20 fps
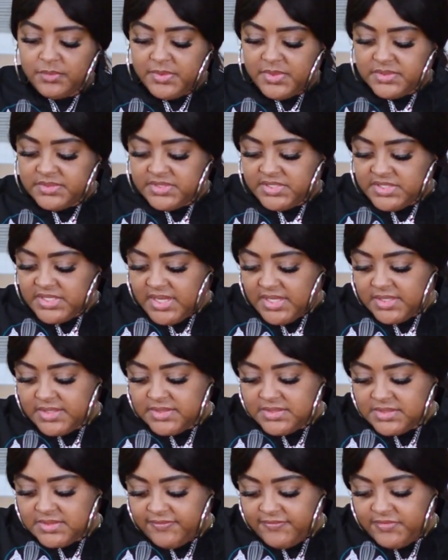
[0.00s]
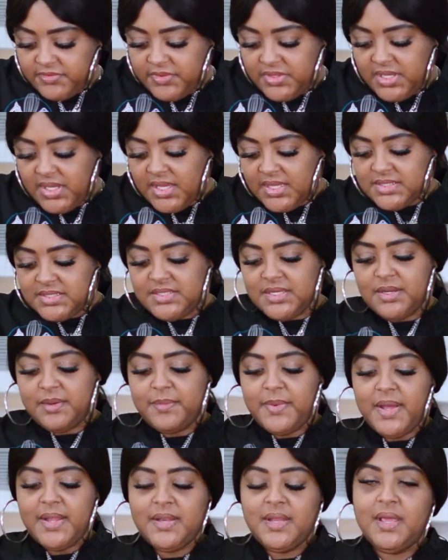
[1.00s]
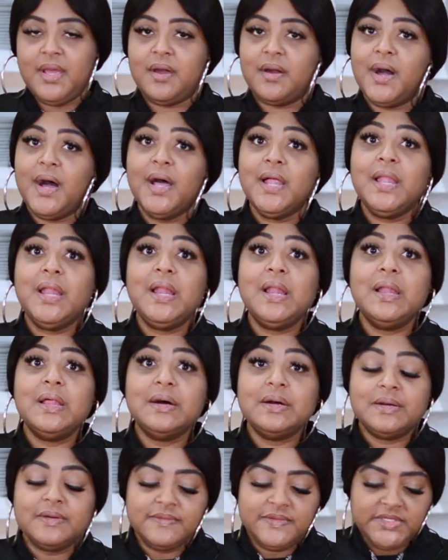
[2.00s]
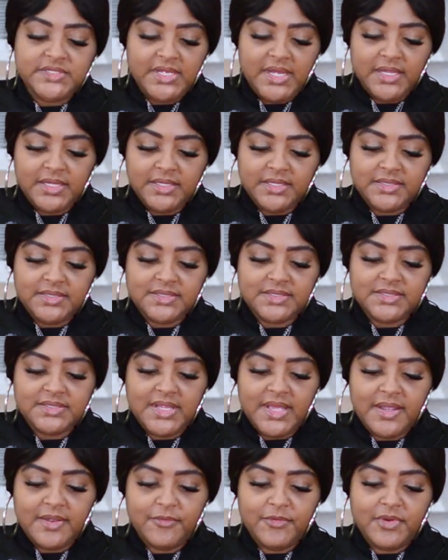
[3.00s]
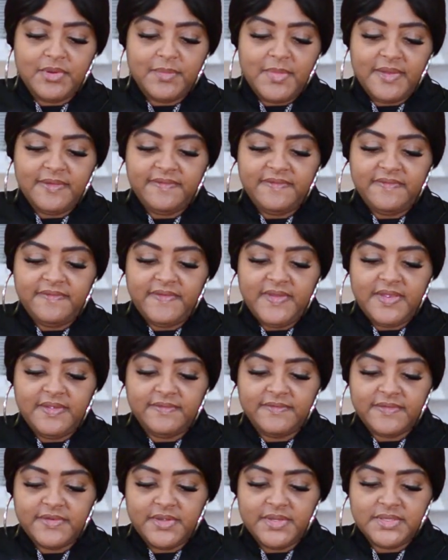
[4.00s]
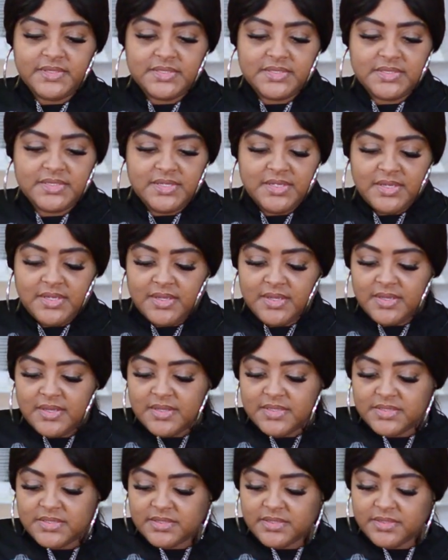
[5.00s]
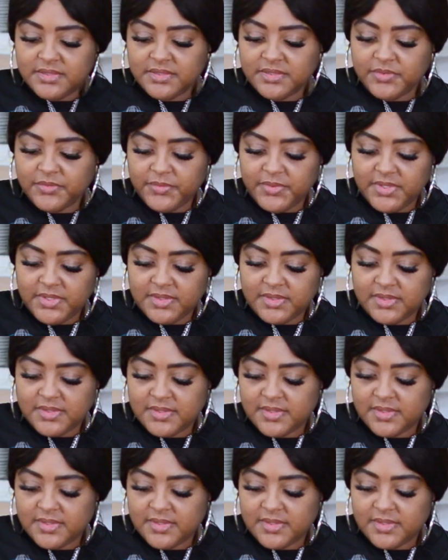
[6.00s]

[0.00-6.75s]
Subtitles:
bit of shallots. If you can't tell by now, I love shallots. It's like one of my favorites to cook with.